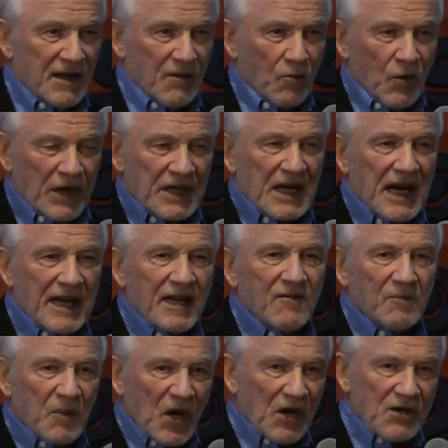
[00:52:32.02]
what kind
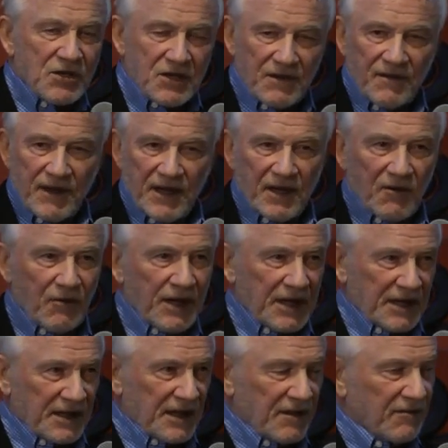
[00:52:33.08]
of margin of error we
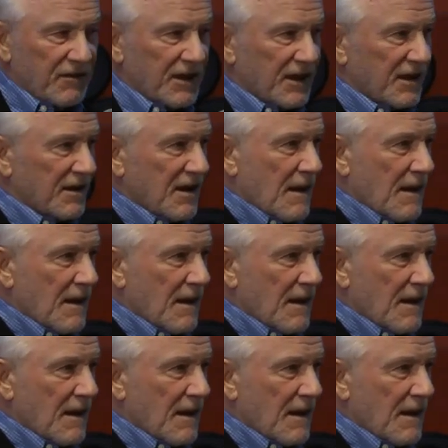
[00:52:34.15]
can live with.